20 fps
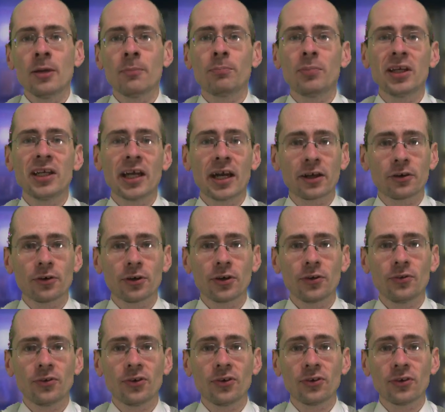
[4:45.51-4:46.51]
Big Agri
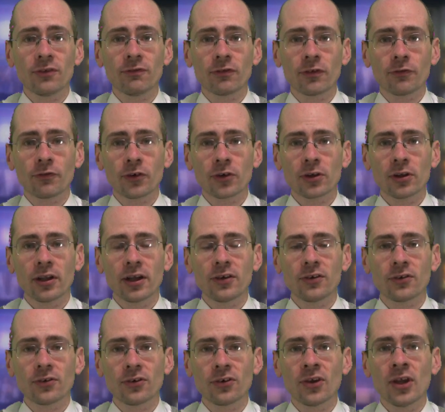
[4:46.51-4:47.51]
uses it for
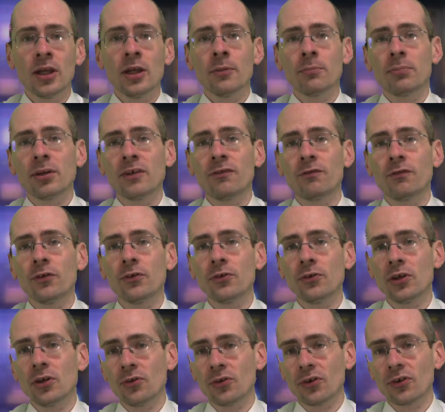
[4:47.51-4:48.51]
fertilizers, Big
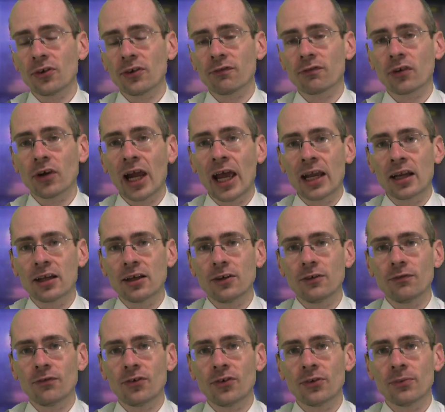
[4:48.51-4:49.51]
Food uses it for
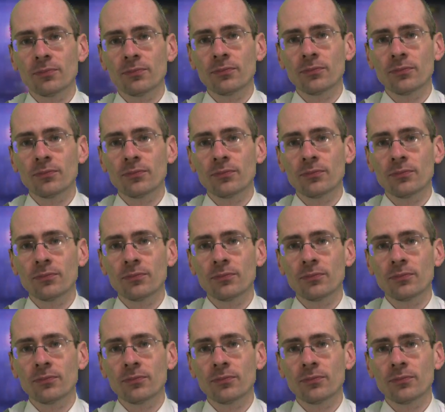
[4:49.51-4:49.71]
additives.